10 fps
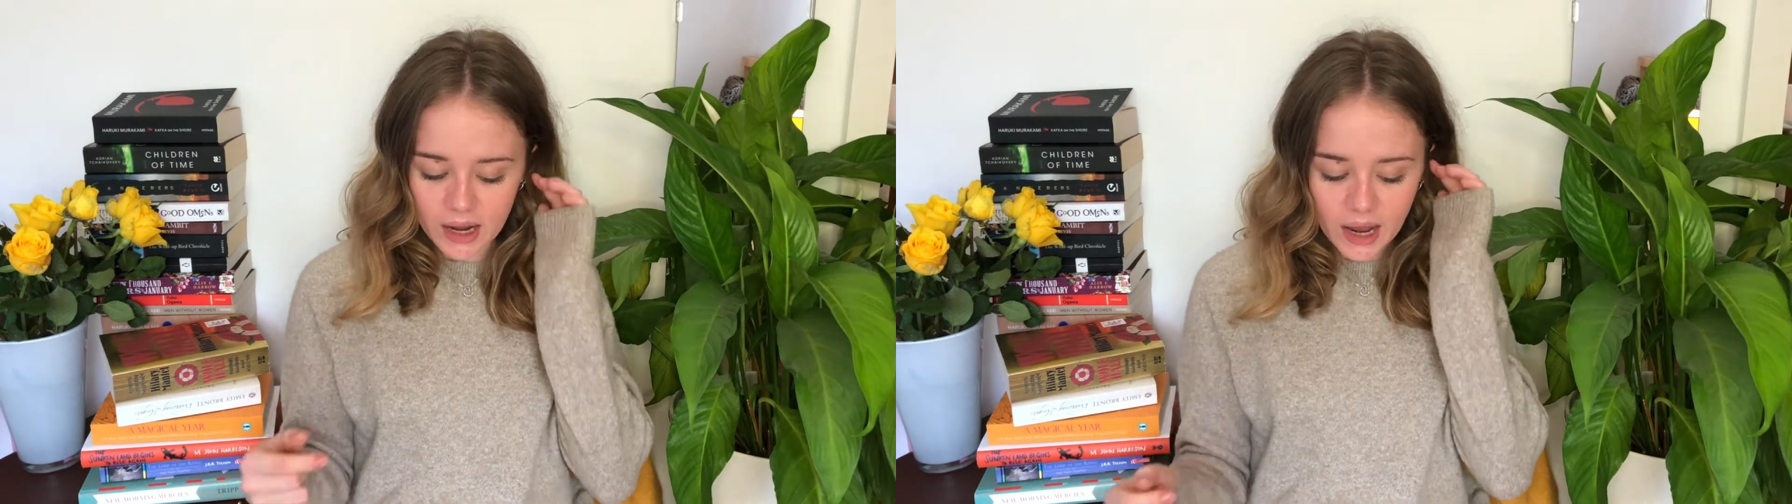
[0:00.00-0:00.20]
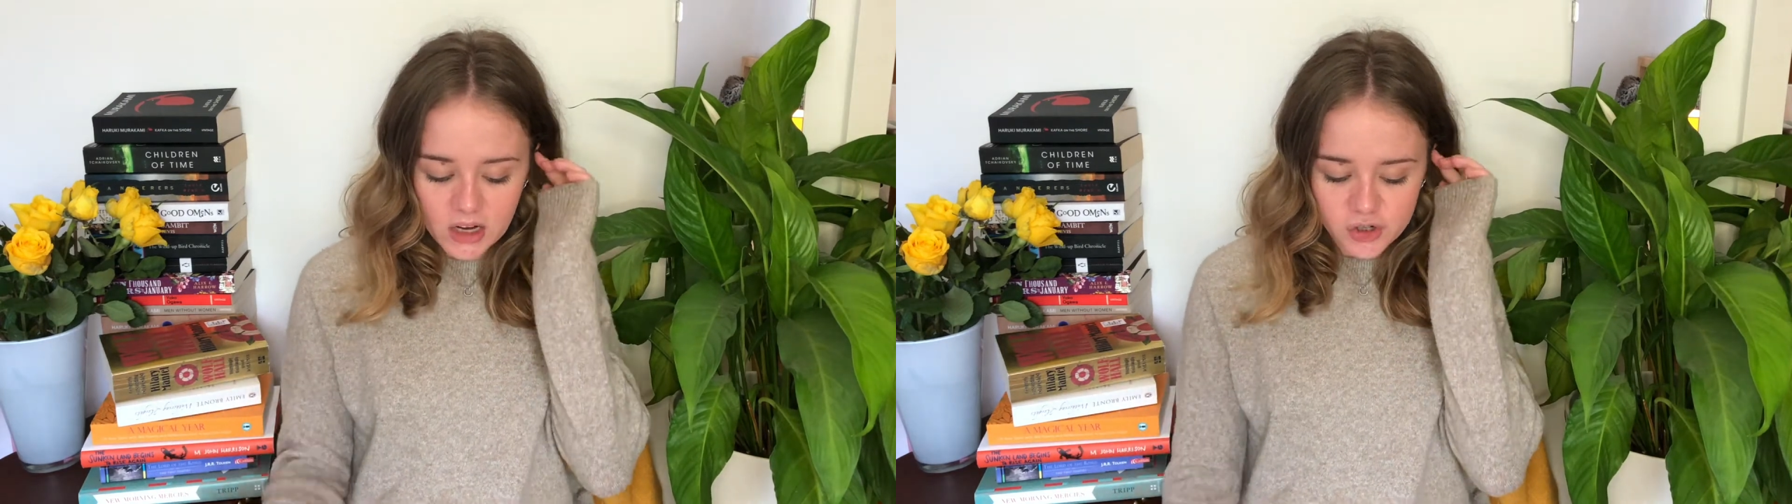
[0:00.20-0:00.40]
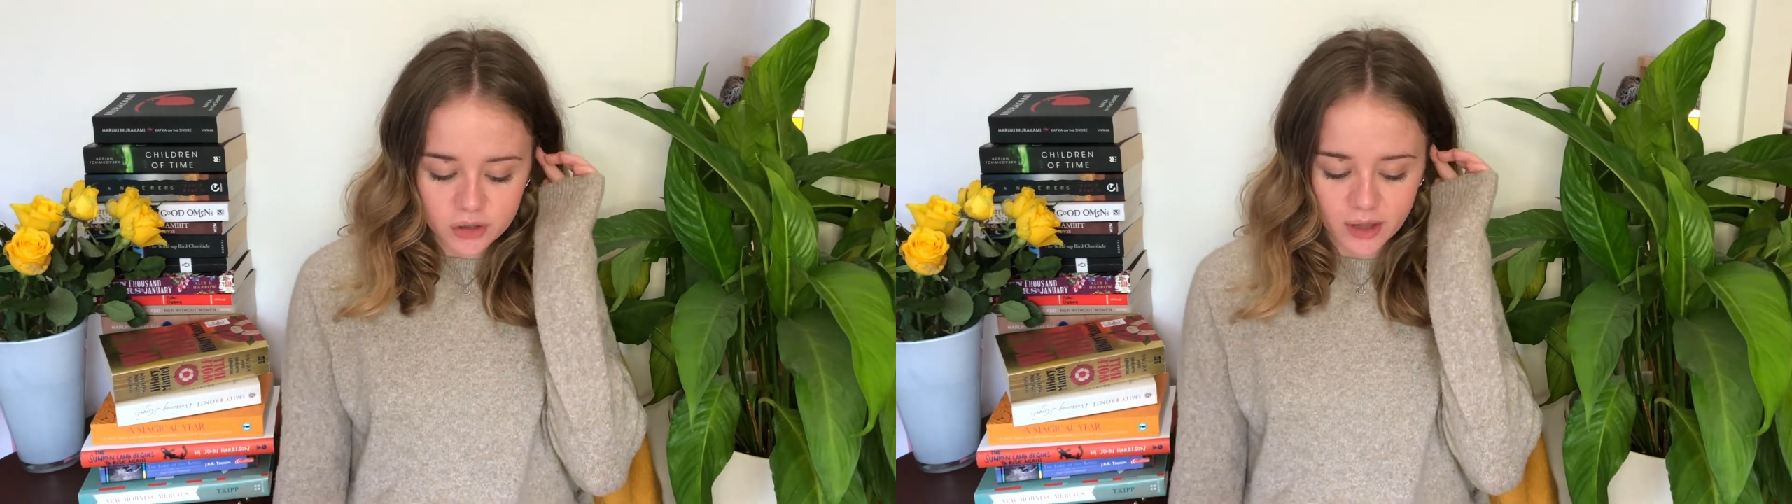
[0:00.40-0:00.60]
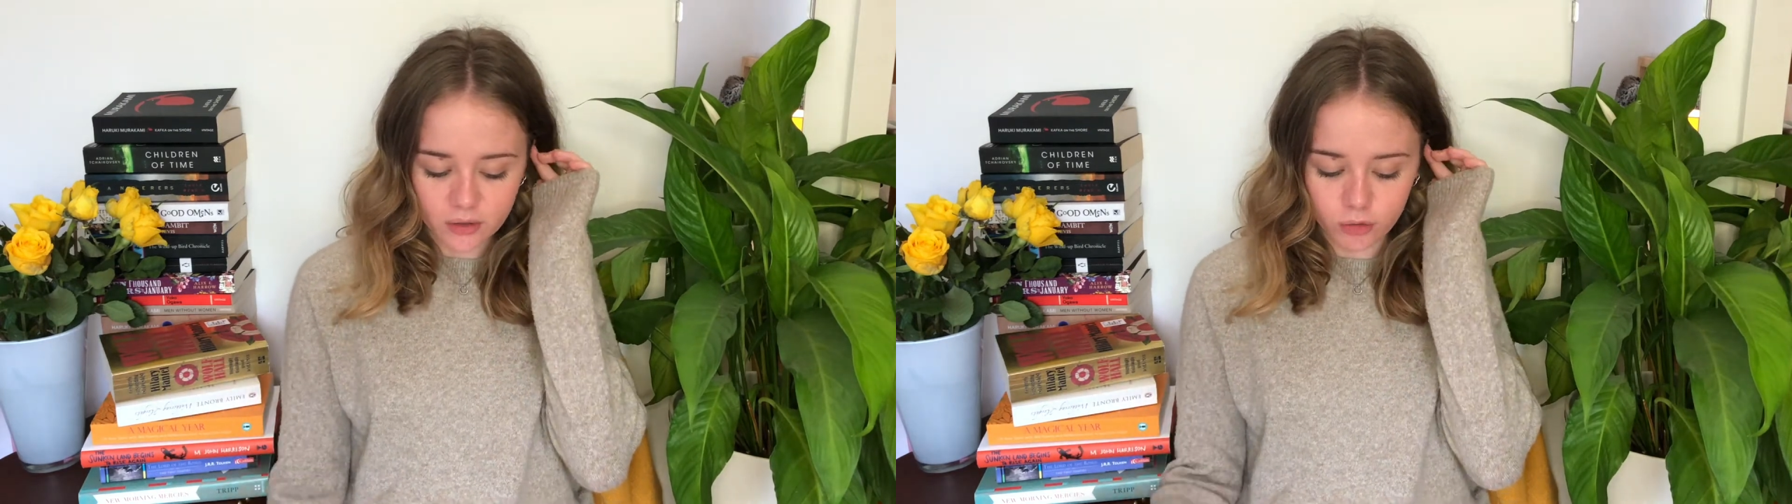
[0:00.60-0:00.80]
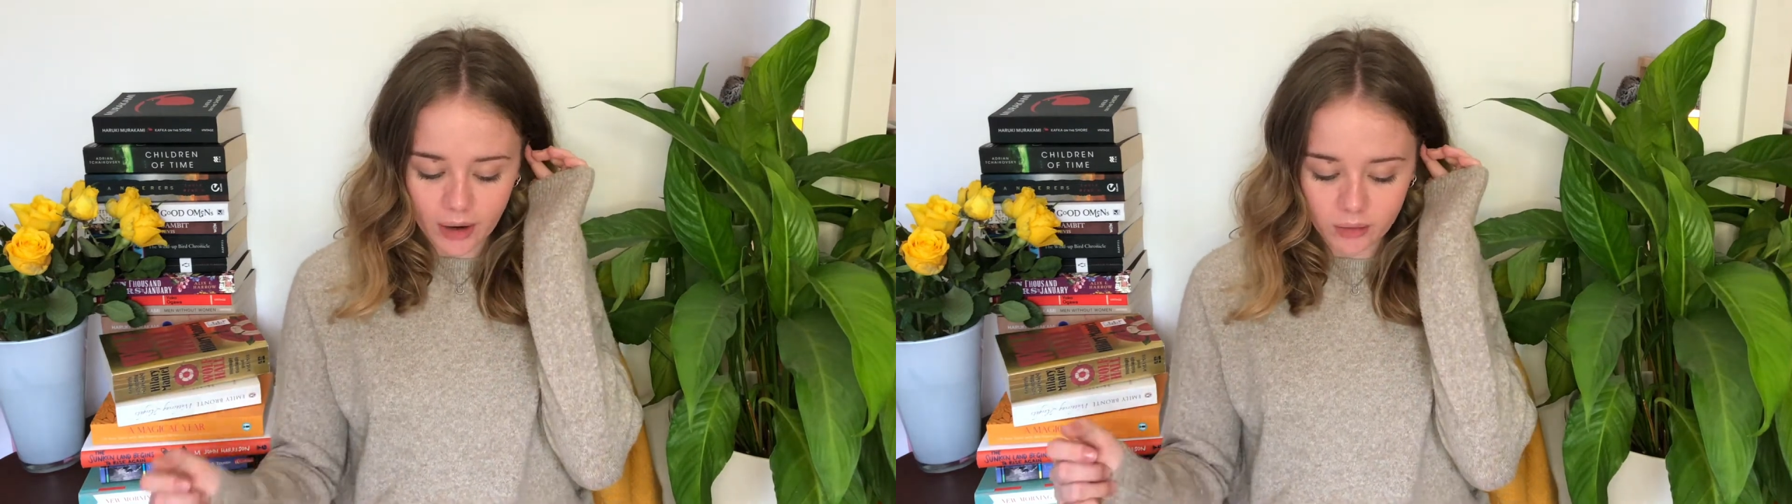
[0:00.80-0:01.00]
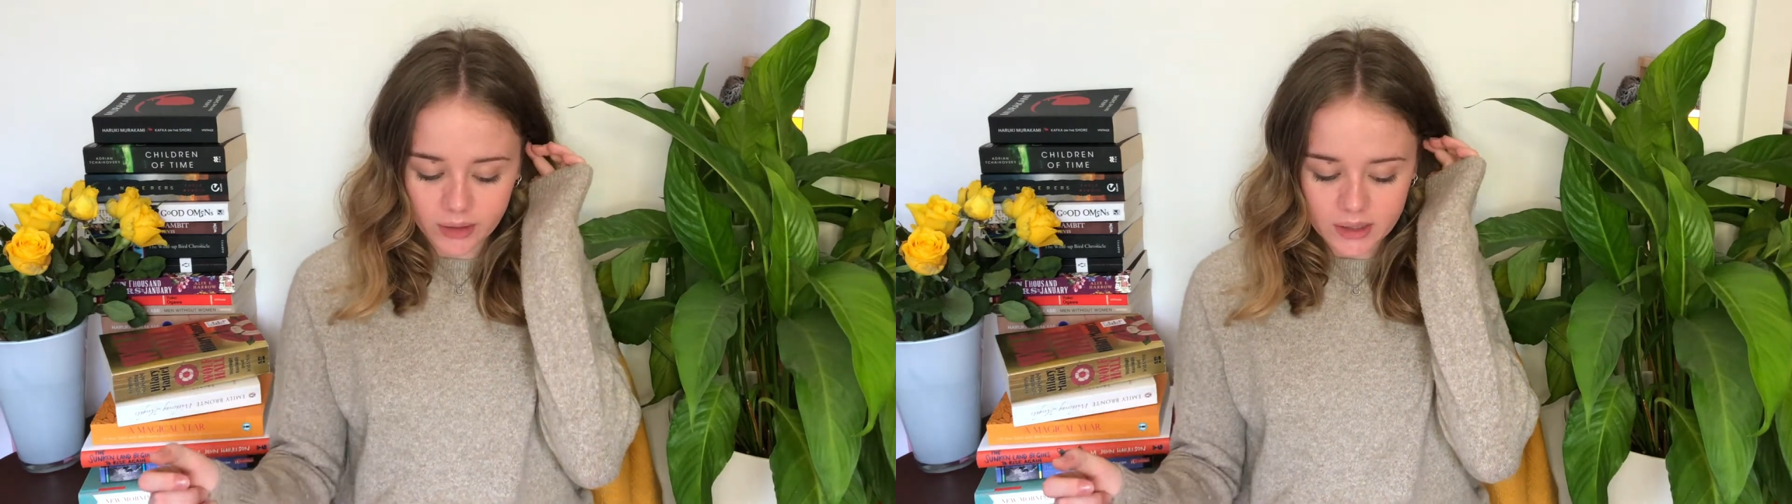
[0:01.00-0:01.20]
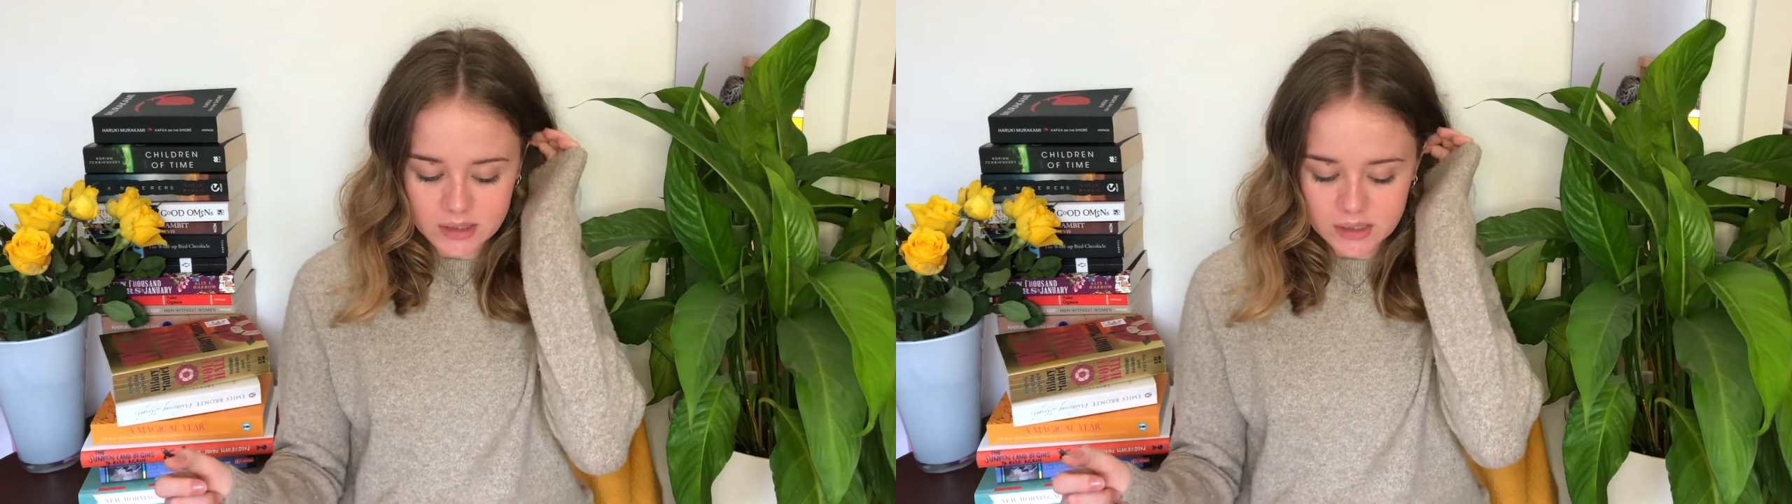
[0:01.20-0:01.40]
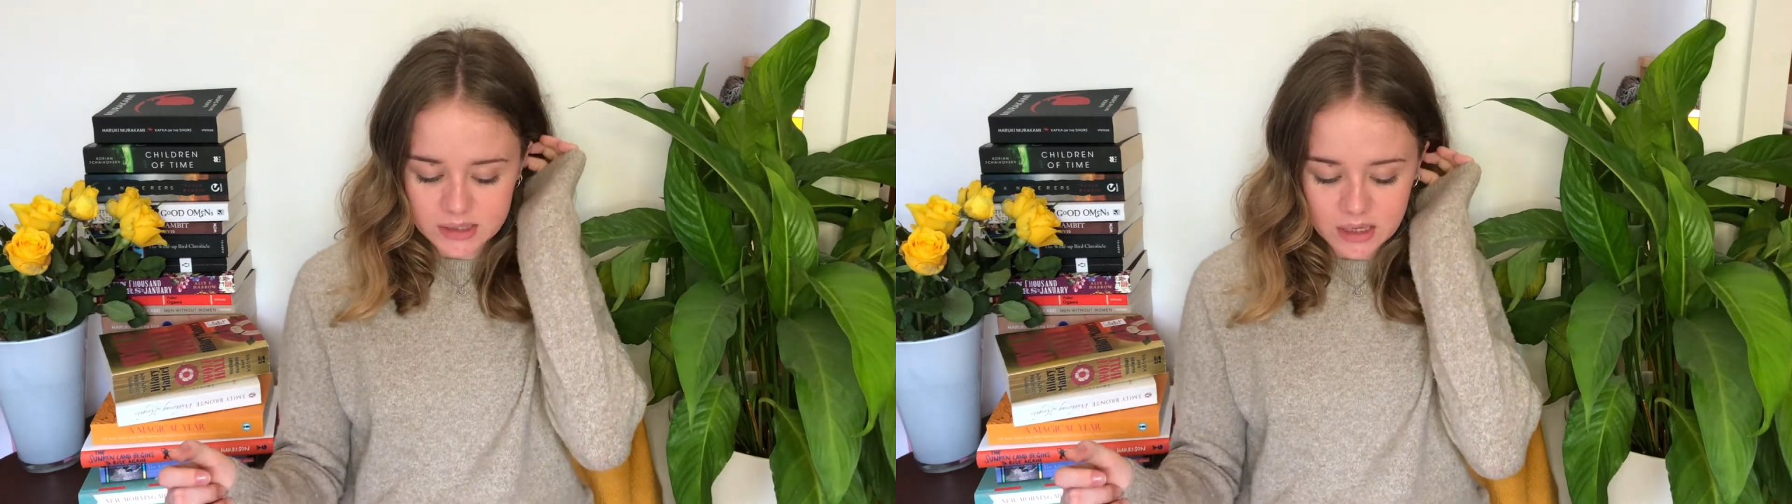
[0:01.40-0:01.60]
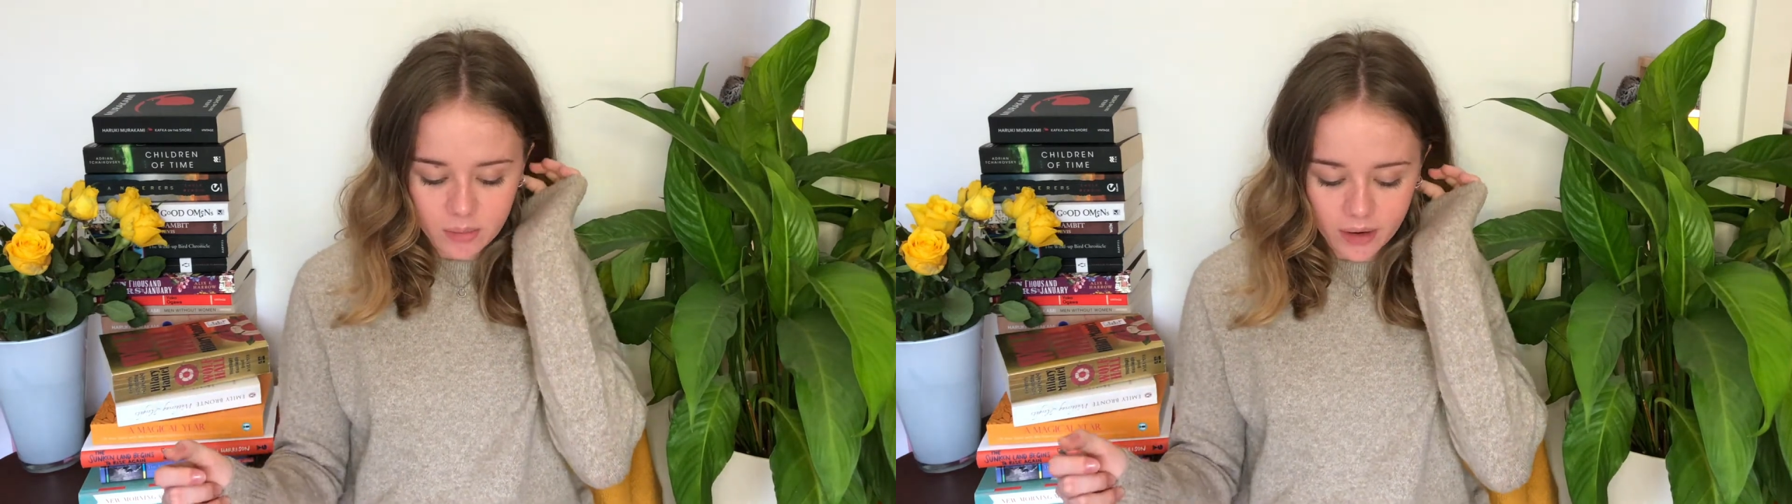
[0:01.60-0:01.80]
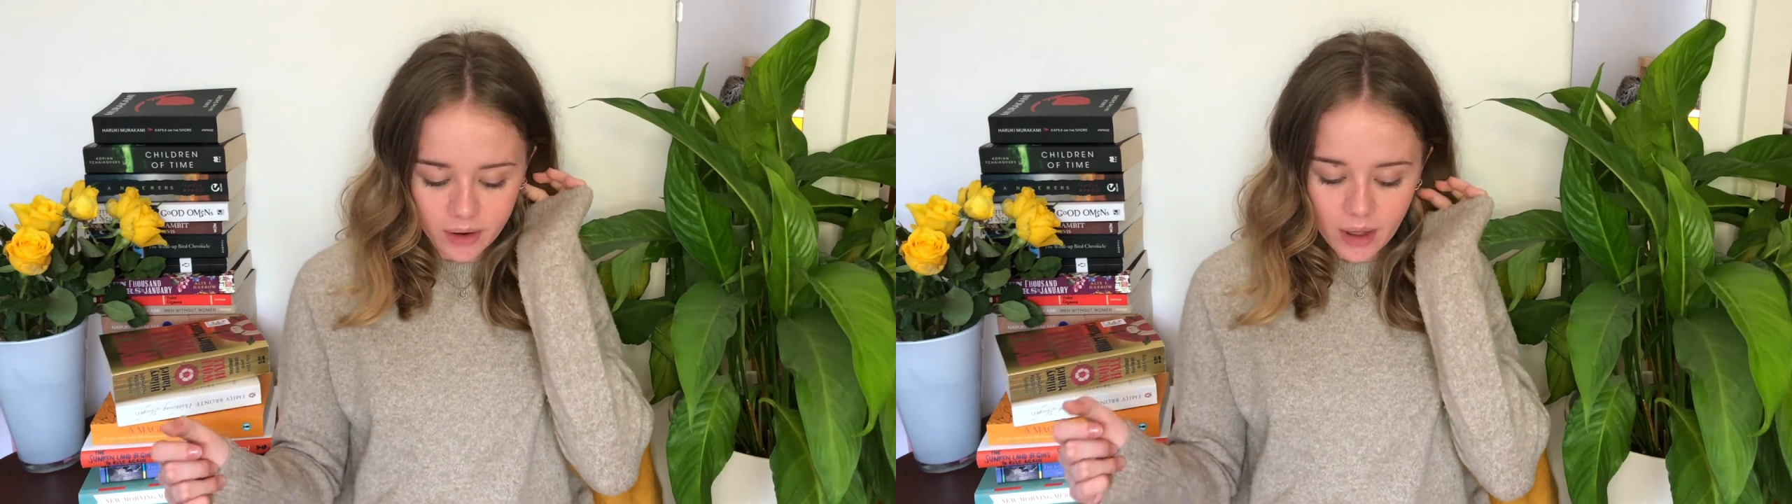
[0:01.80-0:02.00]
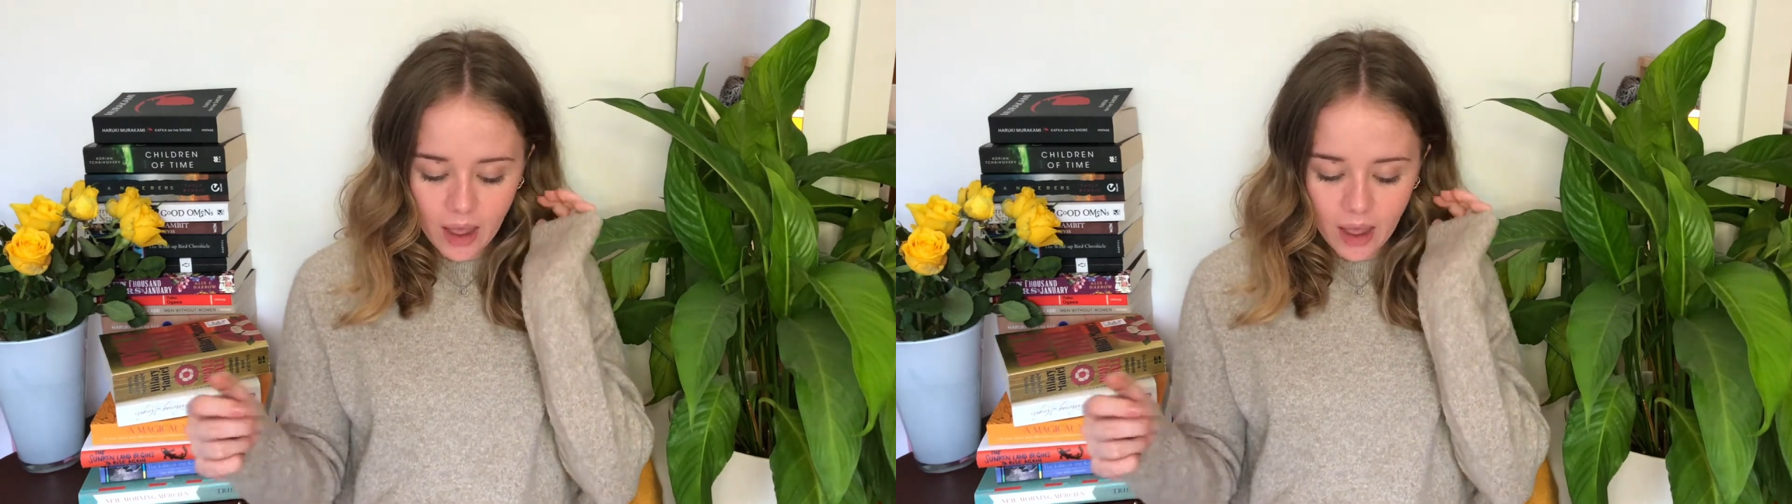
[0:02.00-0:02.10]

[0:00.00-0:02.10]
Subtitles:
angel and Crowley is a demon,